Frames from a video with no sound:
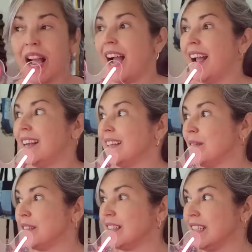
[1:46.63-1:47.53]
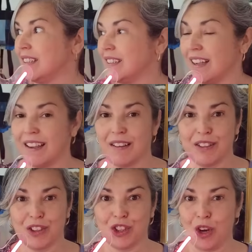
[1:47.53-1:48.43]
And since
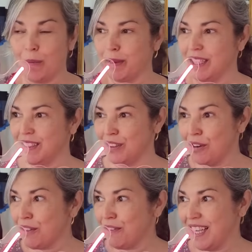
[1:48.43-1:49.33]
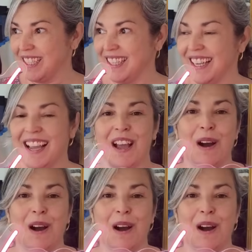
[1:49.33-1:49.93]
the shop is north facing,